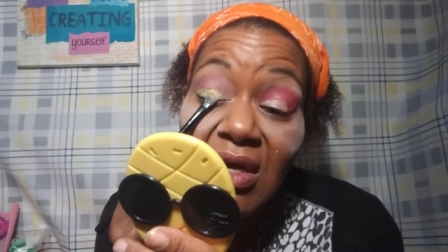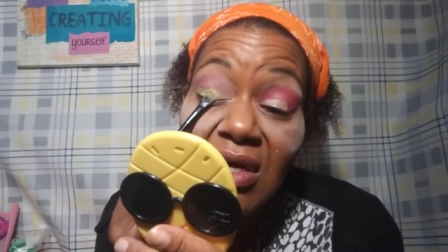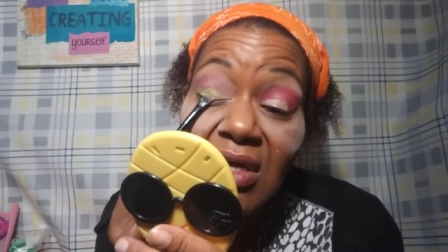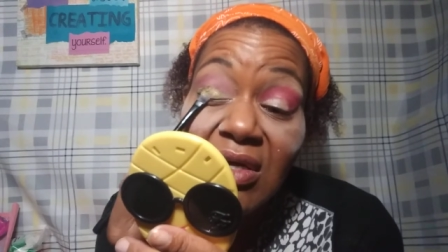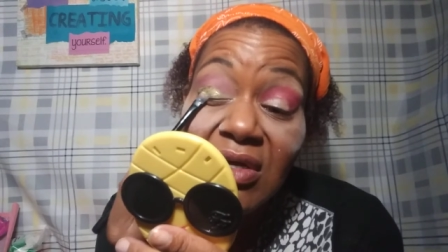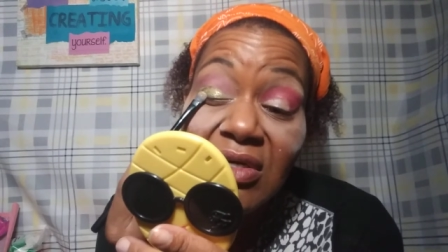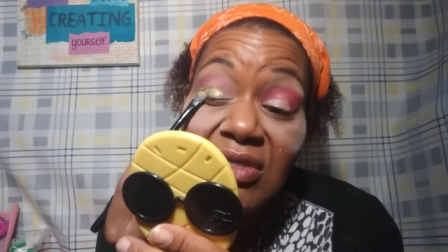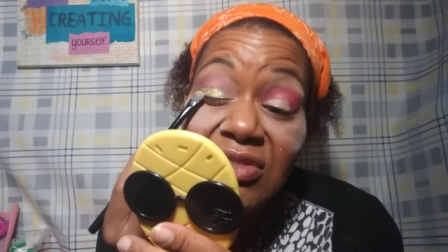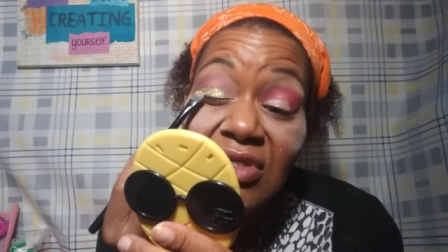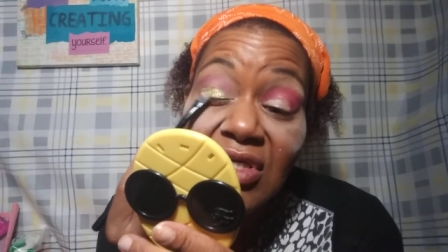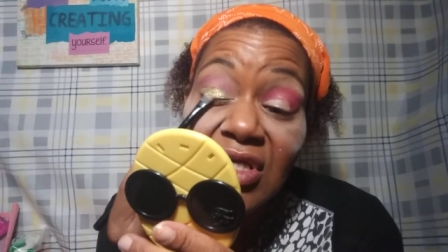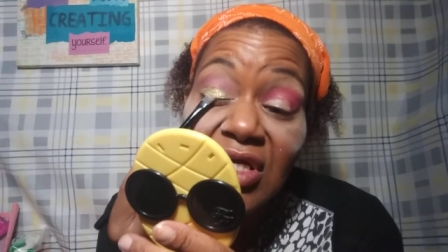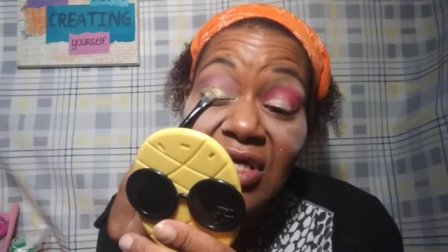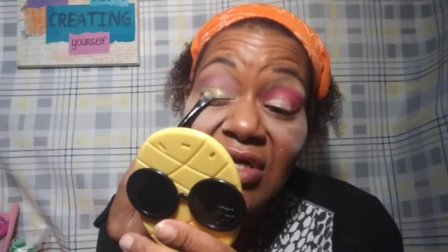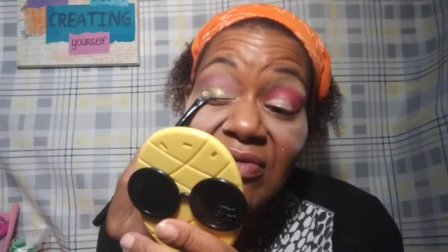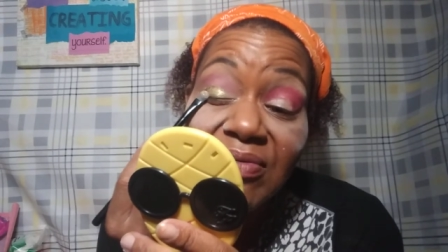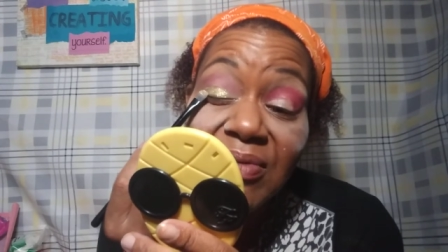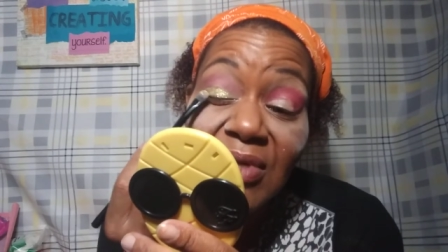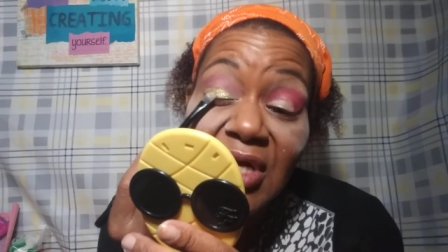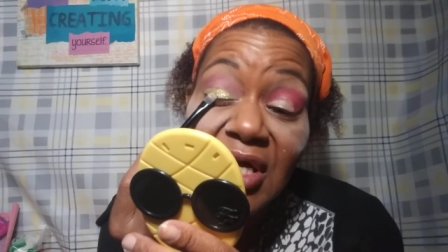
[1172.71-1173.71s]
There's
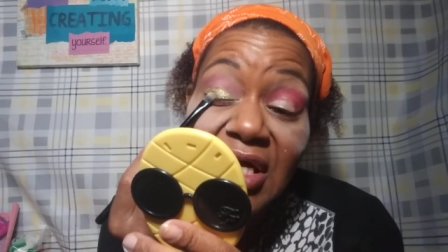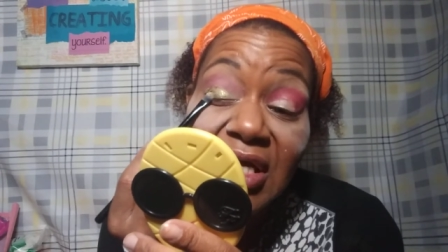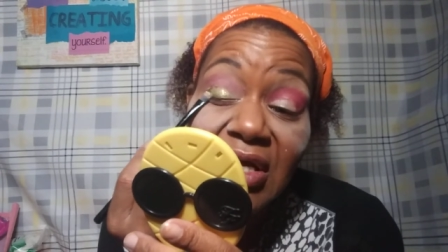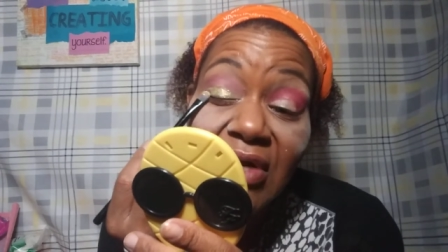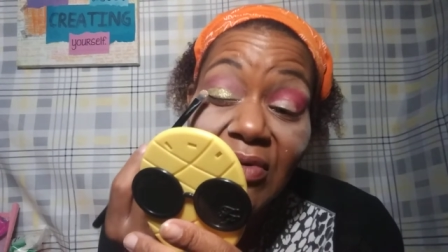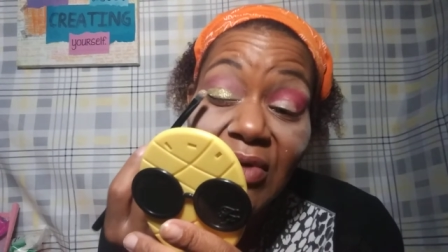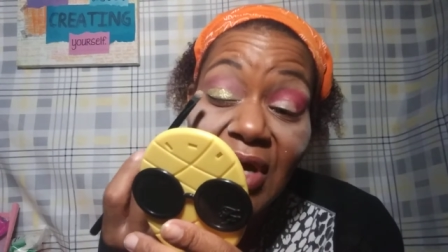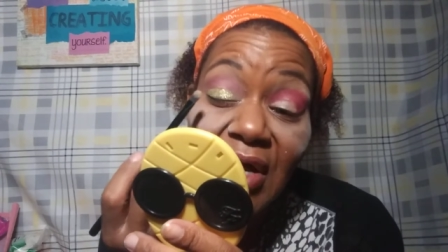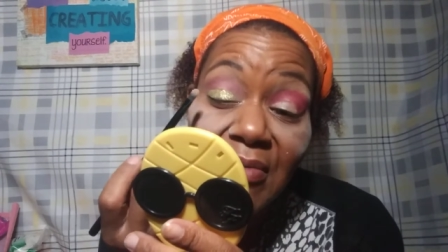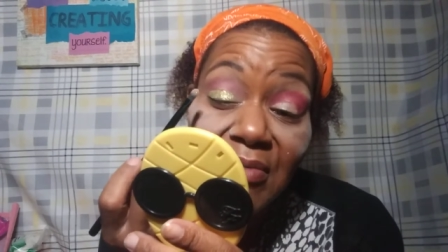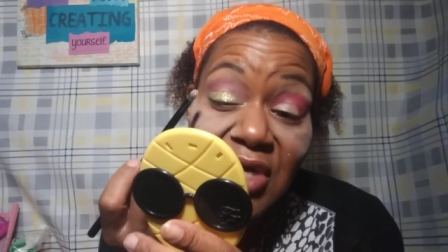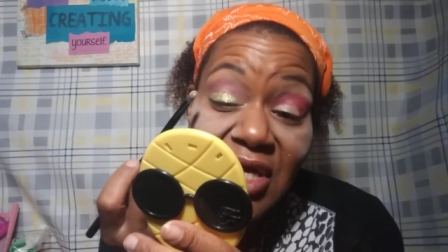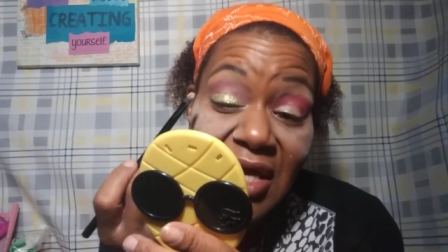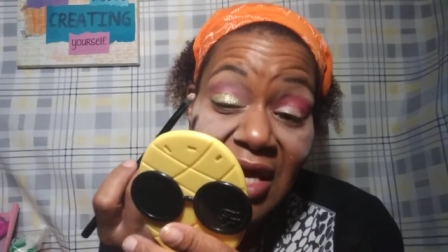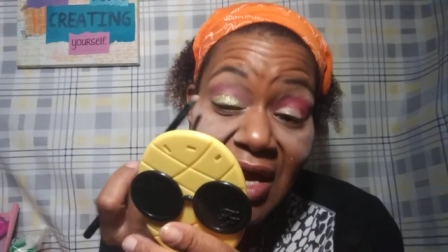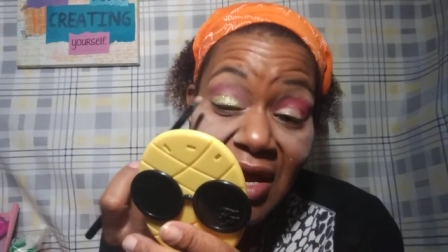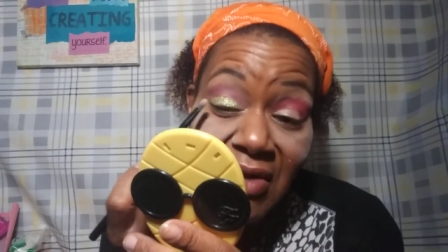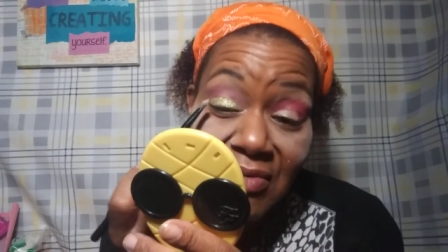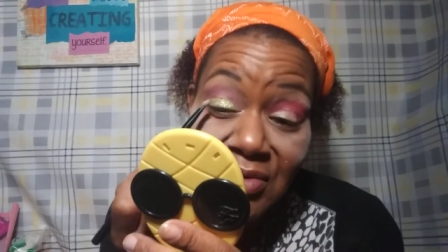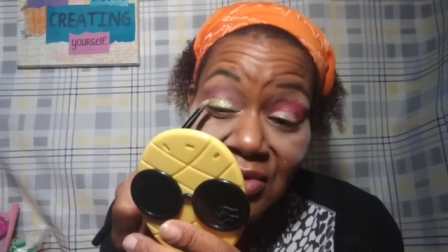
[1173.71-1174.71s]
glitter flying around me
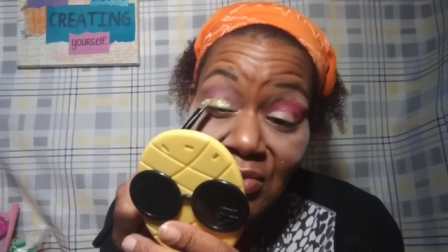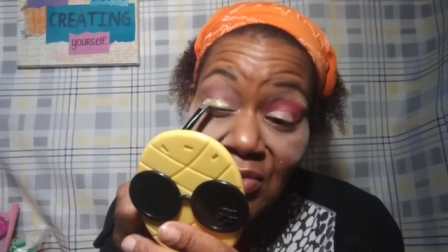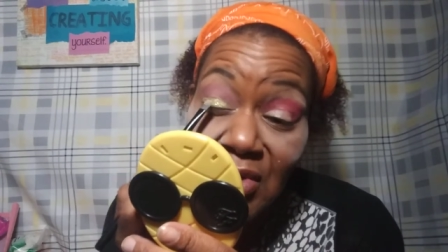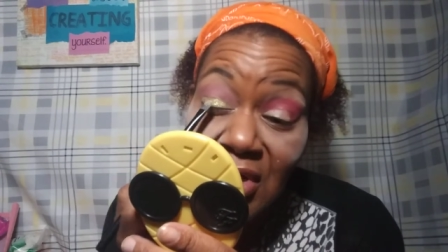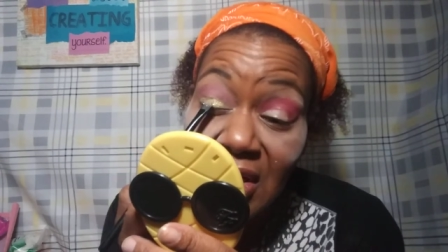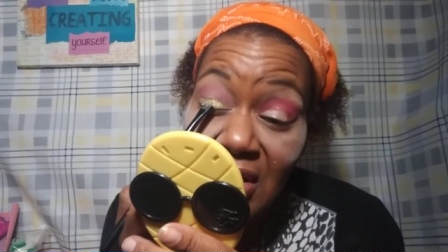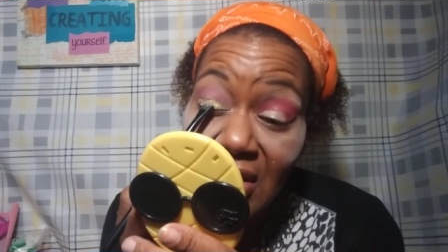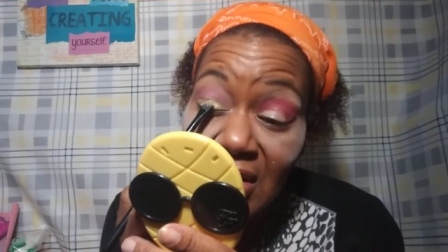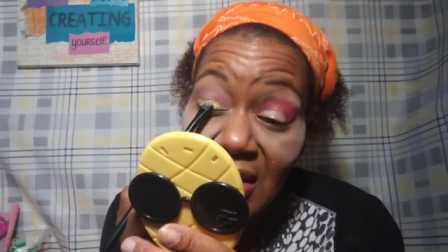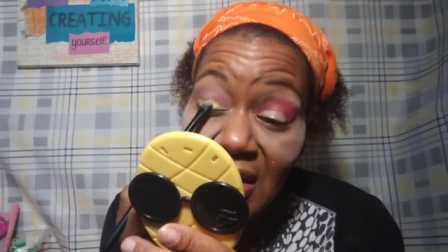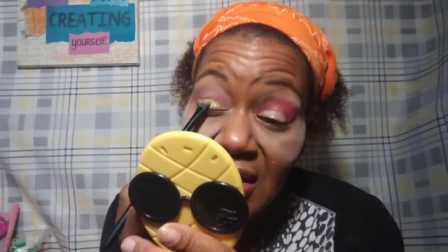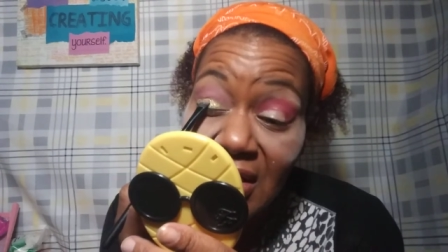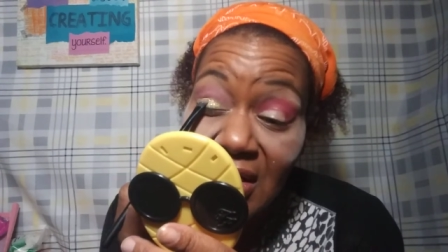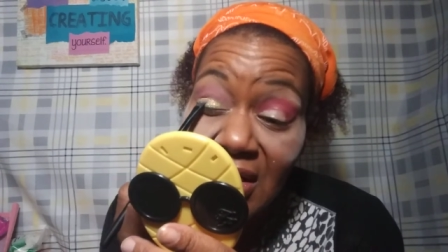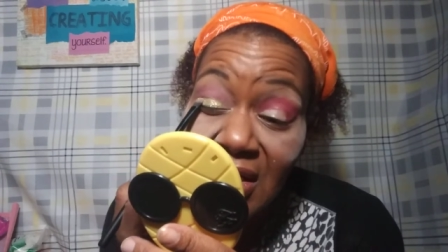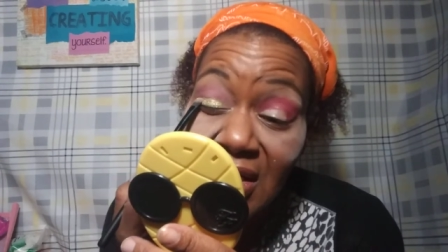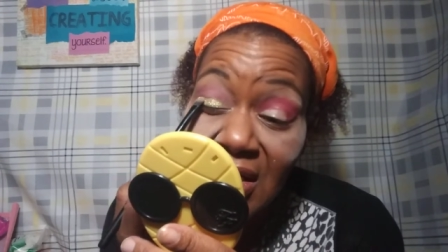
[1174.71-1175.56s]
everywhere. Like,